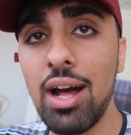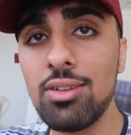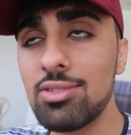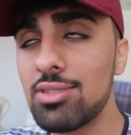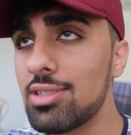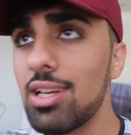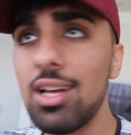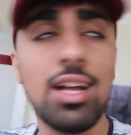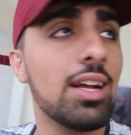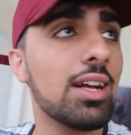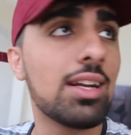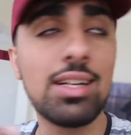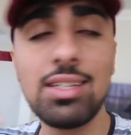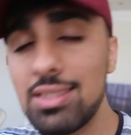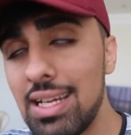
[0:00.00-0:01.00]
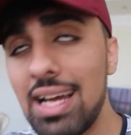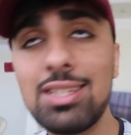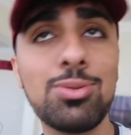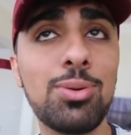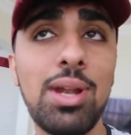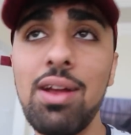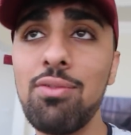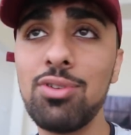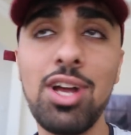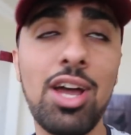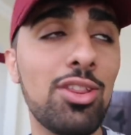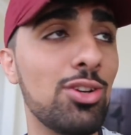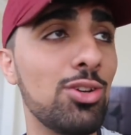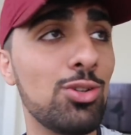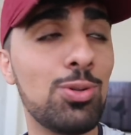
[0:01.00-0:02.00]
outs because that's what every
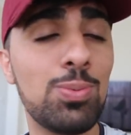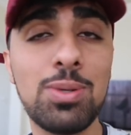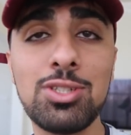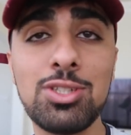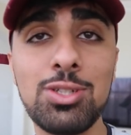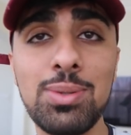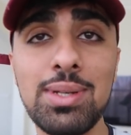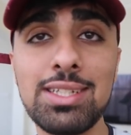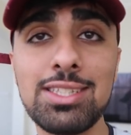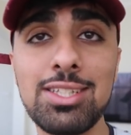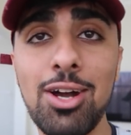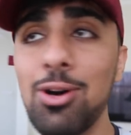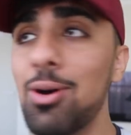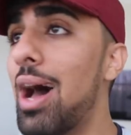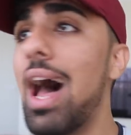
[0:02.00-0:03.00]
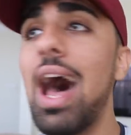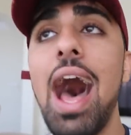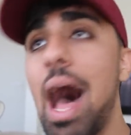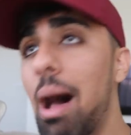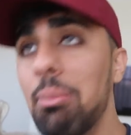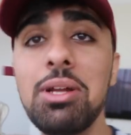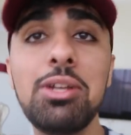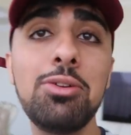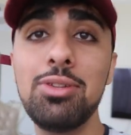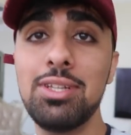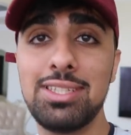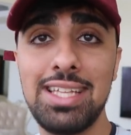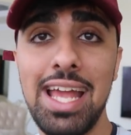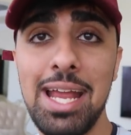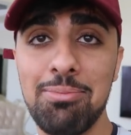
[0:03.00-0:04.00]
other YouTuber is doing, so I'm gonna do
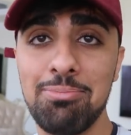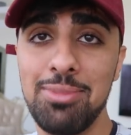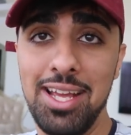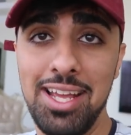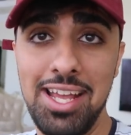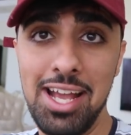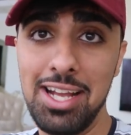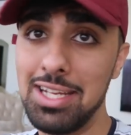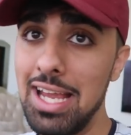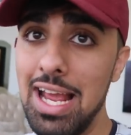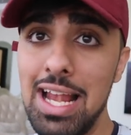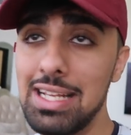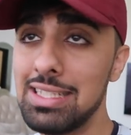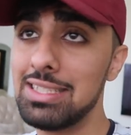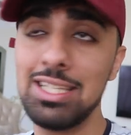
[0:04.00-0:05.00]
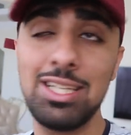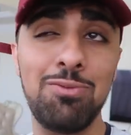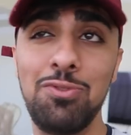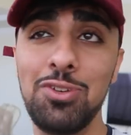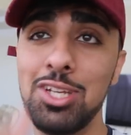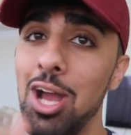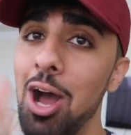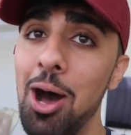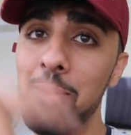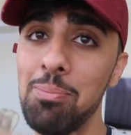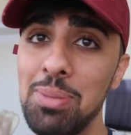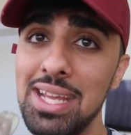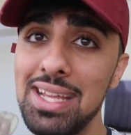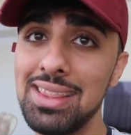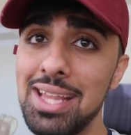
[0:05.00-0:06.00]
the same. okay, listen, if you
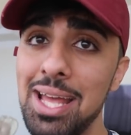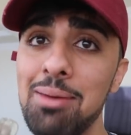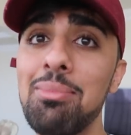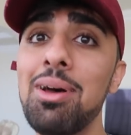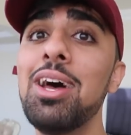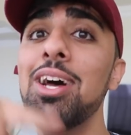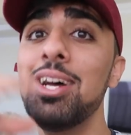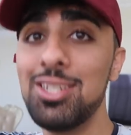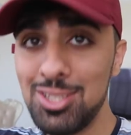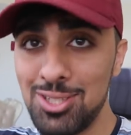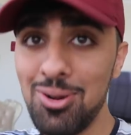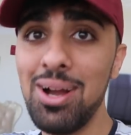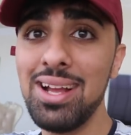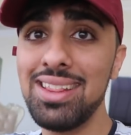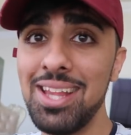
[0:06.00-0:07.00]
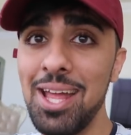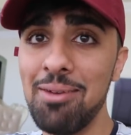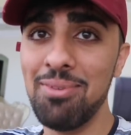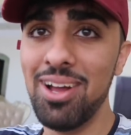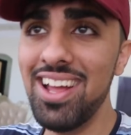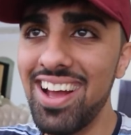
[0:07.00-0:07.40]
can't beat them, join them.